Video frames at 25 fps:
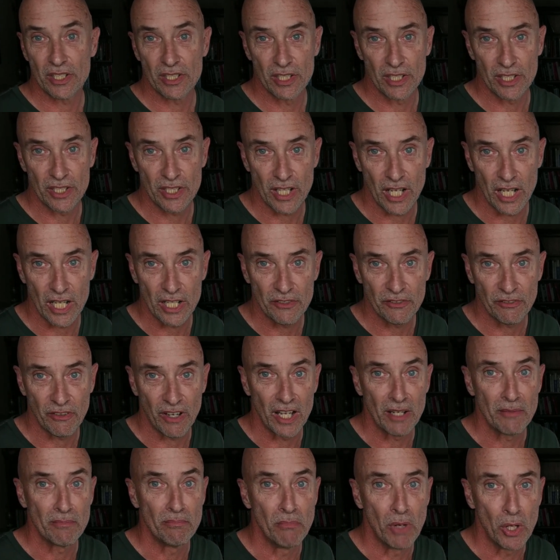
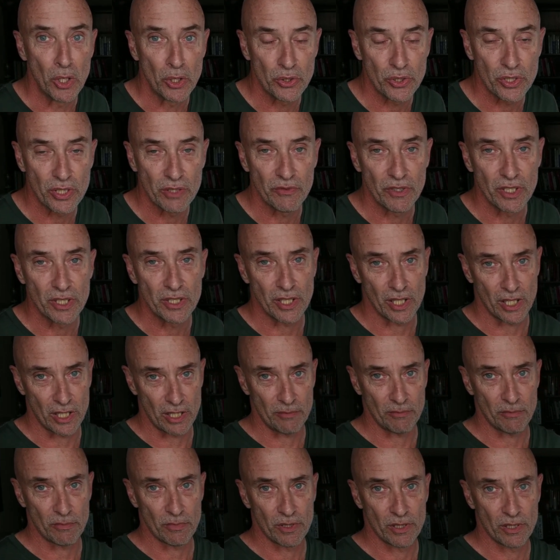dissatisfied most of the
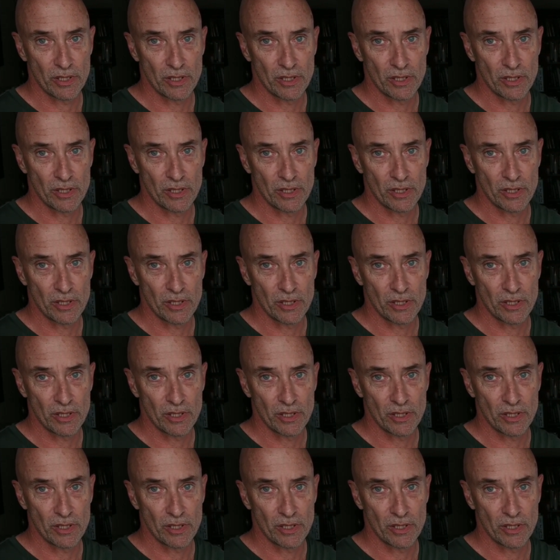time.